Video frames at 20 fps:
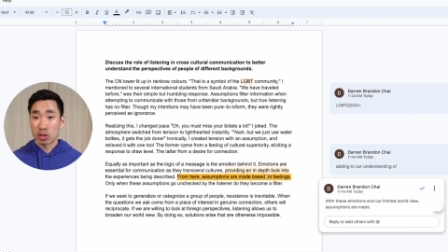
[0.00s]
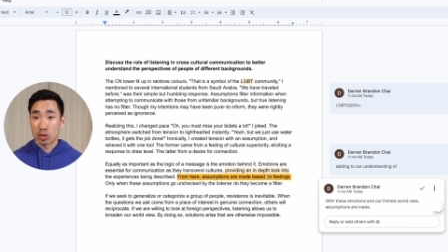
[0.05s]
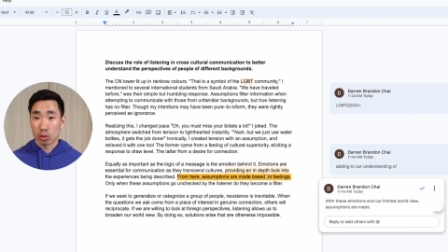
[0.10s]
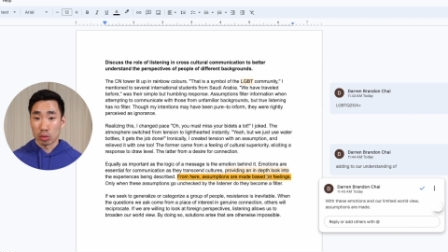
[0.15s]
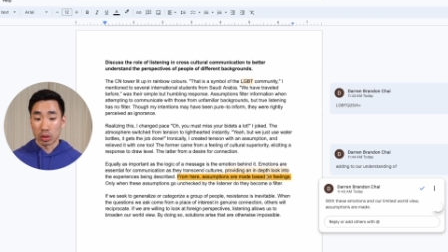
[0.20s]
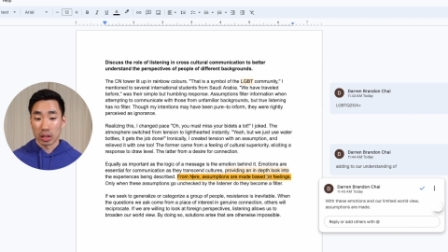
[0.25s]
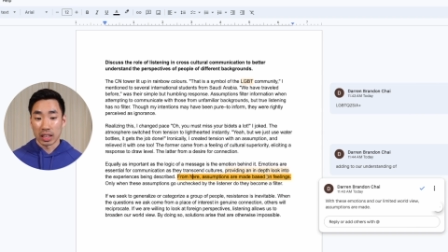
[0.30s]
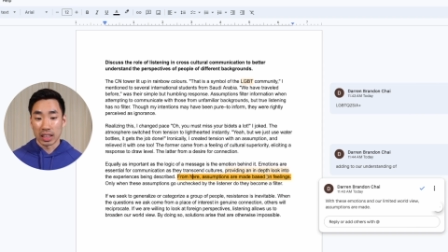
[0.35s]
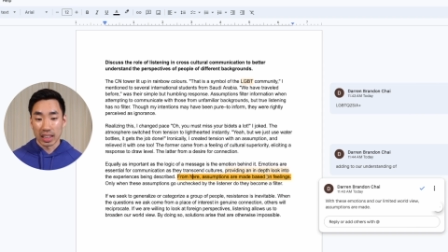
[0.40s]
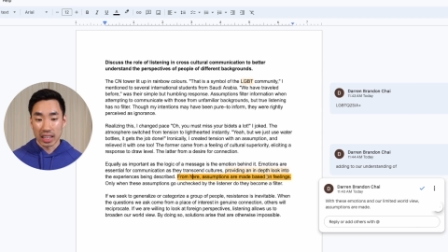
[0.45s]

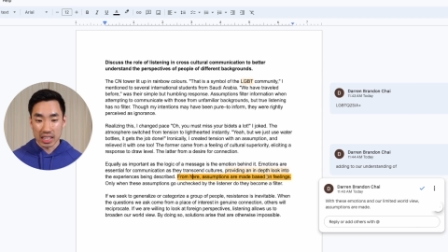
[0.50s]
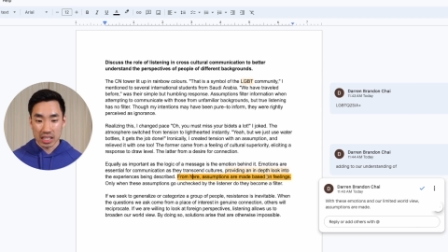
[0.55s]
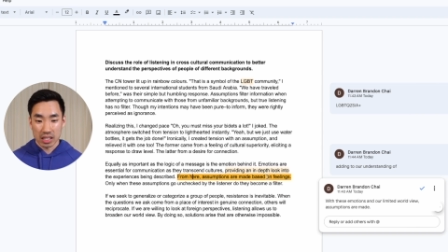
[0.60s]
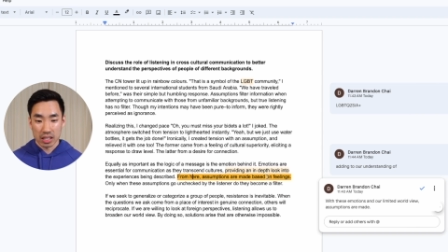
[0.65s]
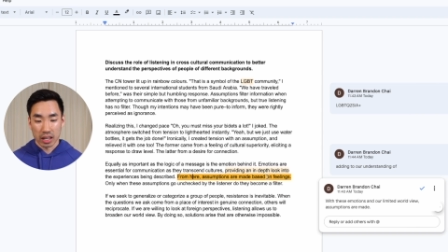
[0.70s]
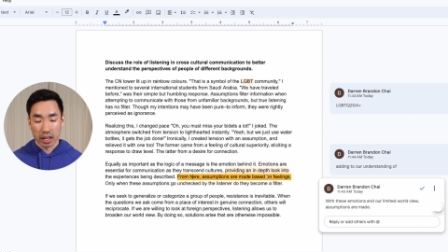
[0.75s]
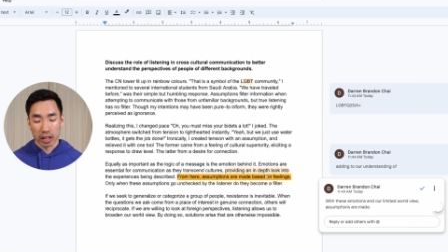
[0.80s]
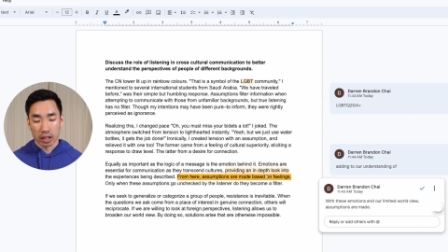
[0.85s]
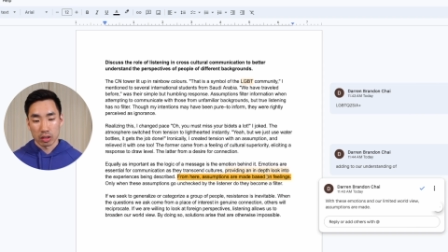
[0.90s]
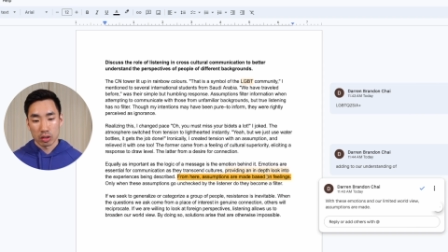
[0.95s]
truly
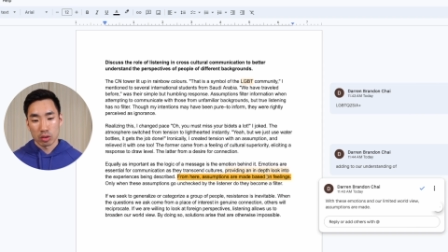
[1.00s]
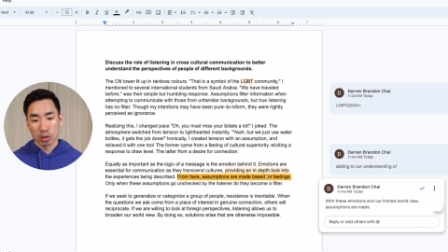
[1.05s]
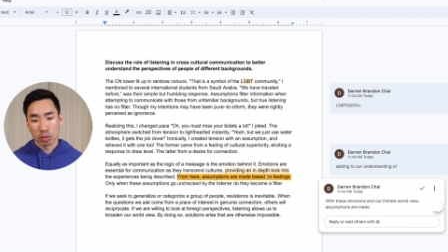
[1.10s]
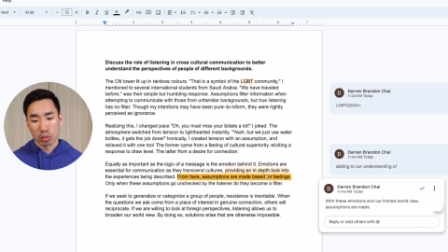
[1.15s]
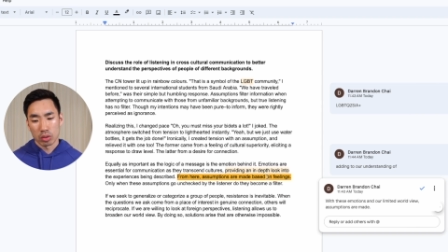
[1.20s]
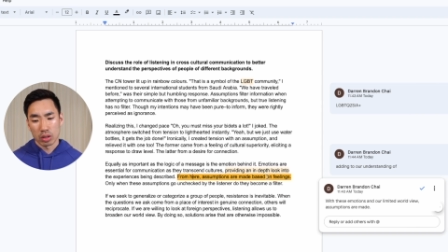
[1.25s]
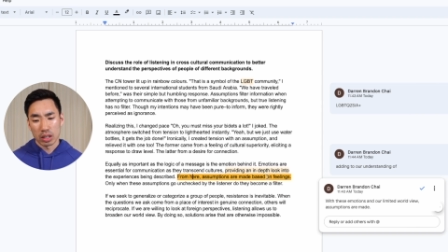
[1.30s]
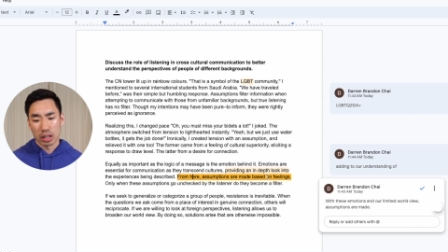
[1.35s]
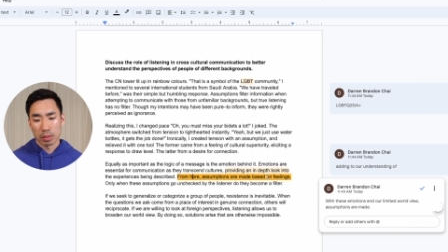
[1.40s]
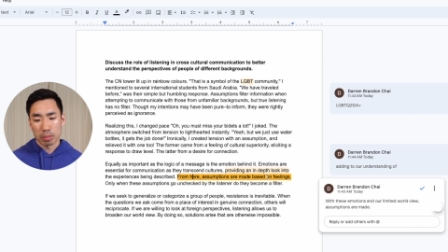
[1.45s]
listening
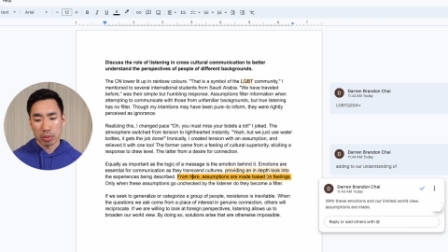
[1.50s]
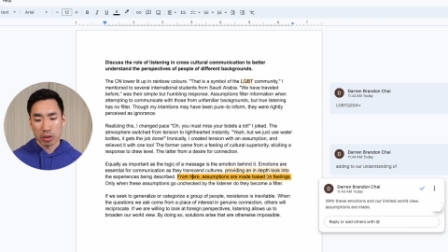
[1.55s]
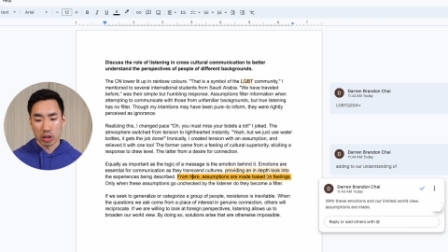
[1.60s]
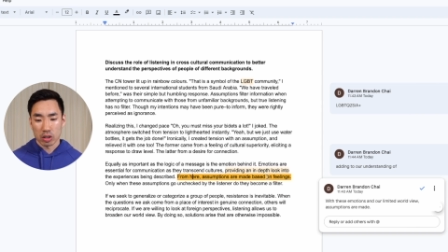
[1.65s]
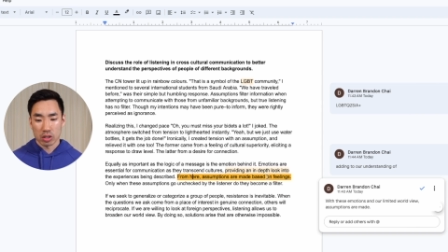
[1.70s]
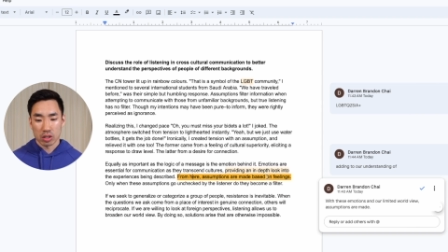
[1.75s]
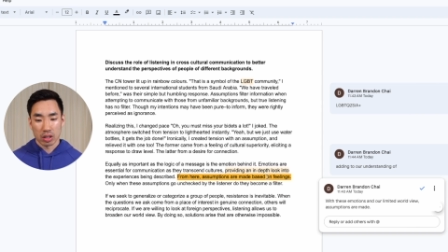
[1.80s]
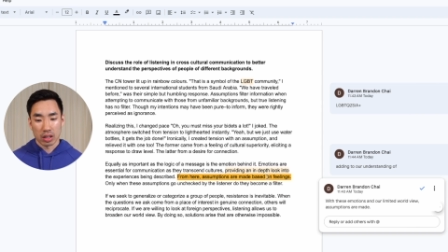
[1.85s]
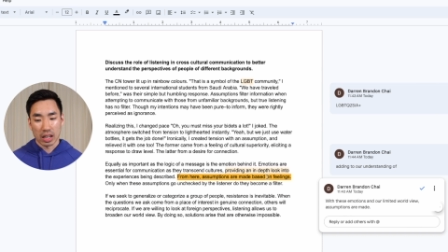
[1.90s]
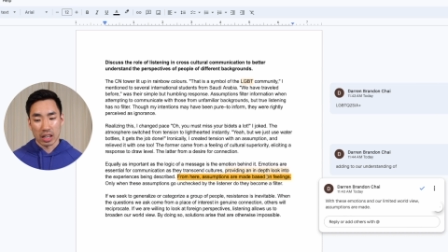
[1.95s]
to the
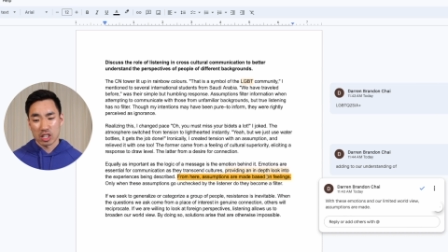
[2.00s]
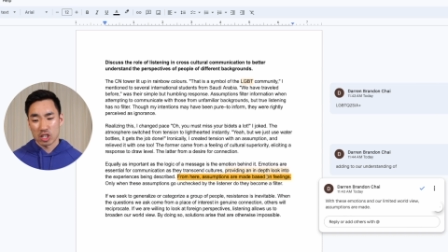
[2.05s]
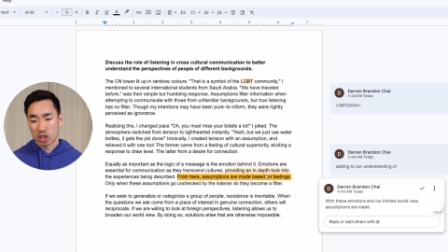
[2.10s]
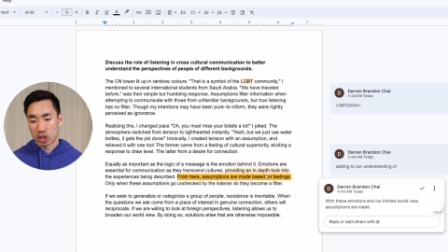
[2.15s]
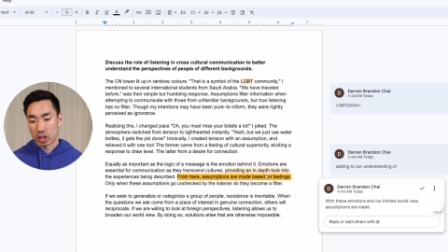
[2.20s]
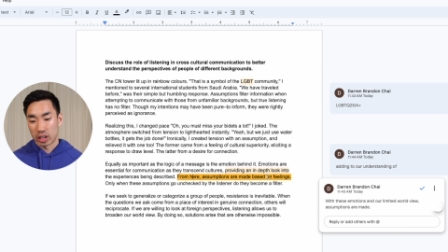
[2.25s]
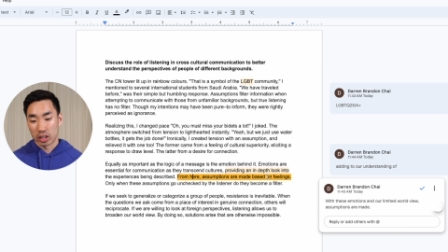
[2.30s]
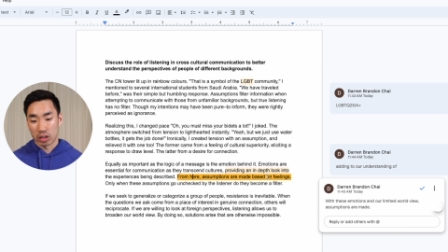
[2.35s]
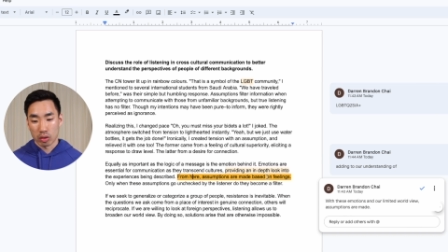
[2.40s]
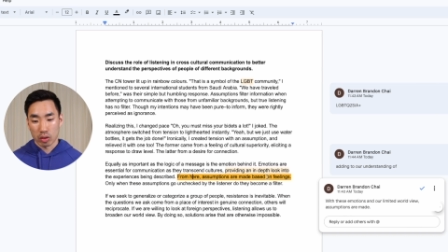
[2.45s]
person that
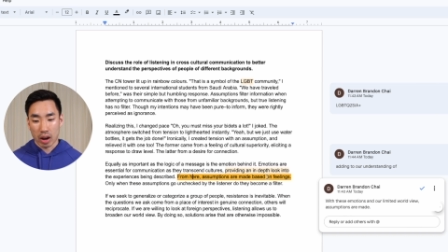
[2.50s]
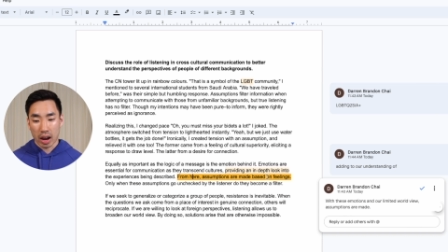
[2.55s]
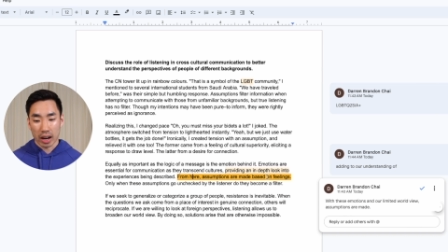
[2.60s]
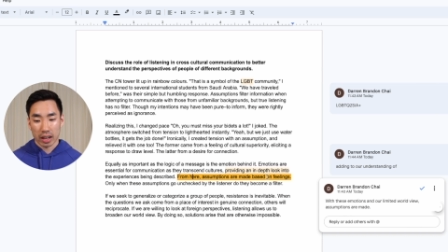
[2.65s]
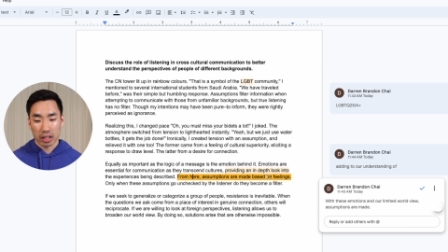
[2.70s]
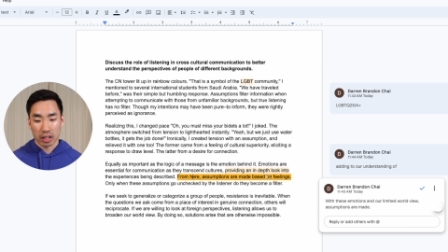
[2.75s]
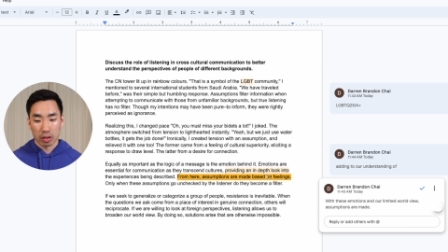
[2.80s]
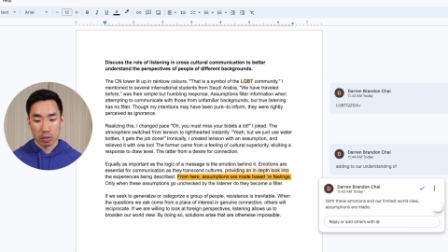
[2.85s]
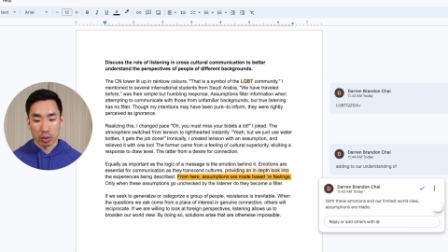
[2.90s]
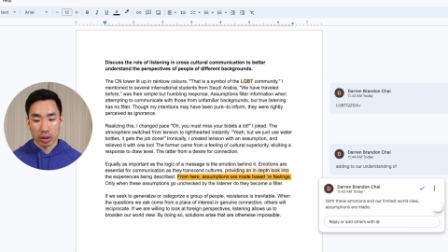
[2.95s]
you're
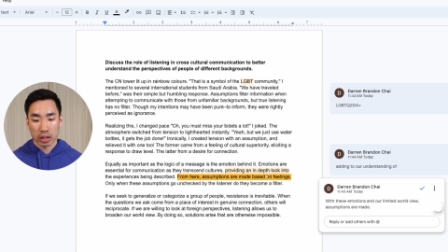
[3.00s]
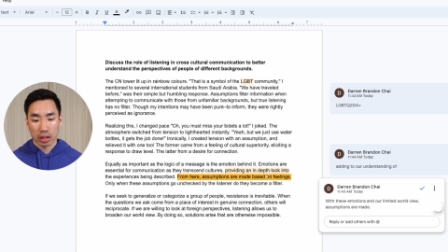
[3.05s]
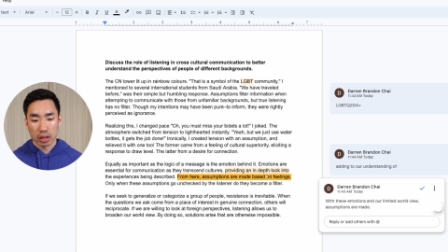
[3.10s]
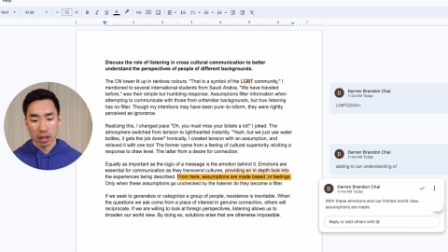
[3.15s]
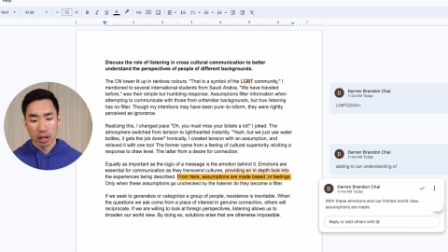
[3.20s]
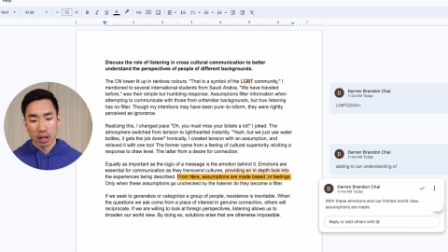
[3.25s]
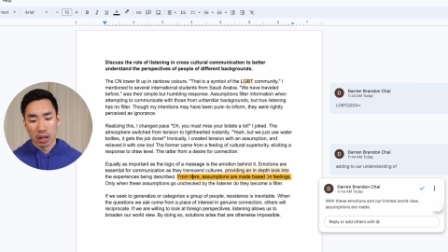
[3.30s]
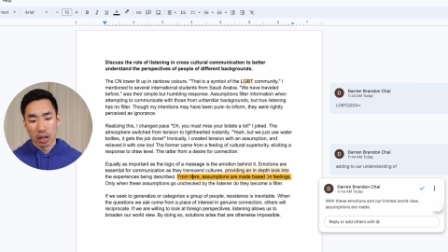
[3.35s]
interacting with.